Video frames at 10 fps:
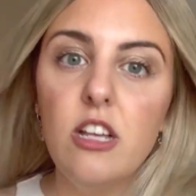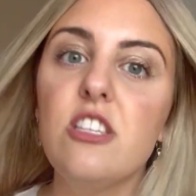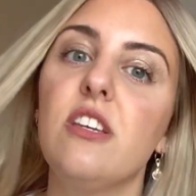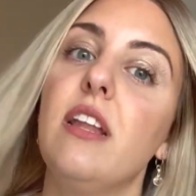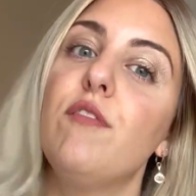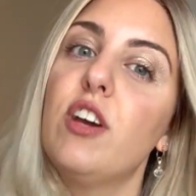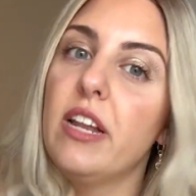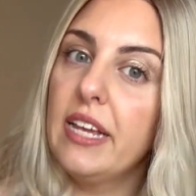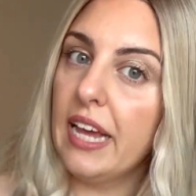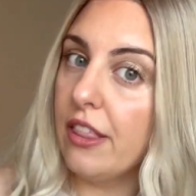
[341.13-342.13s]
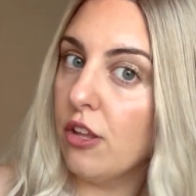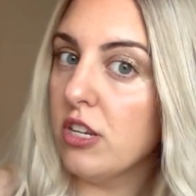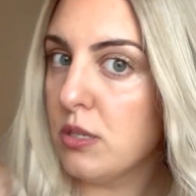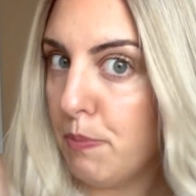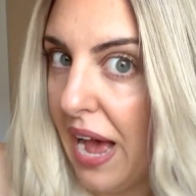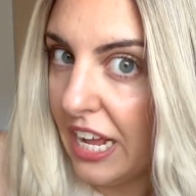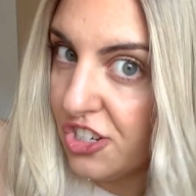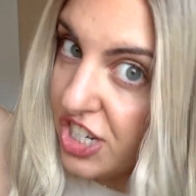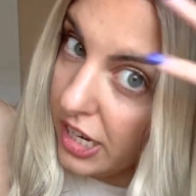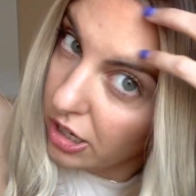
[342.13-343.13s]
so you're never going to get those
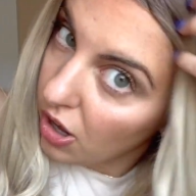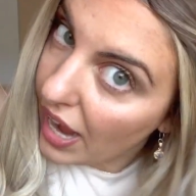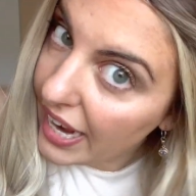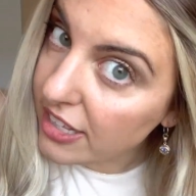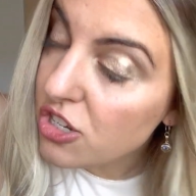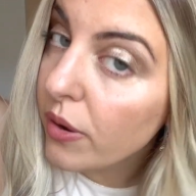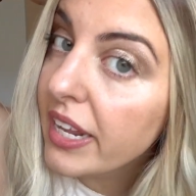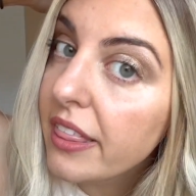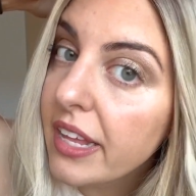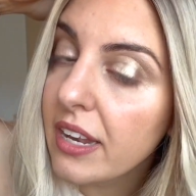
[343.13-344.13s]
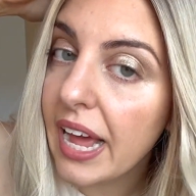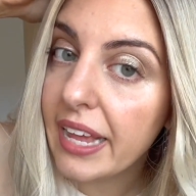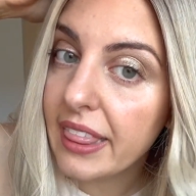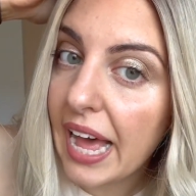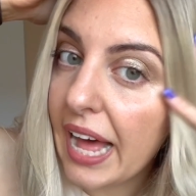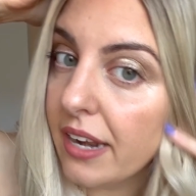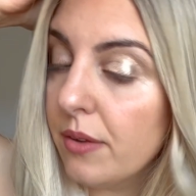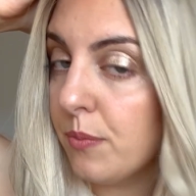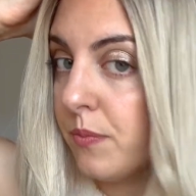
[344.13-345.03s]
patchy lines or anything like that.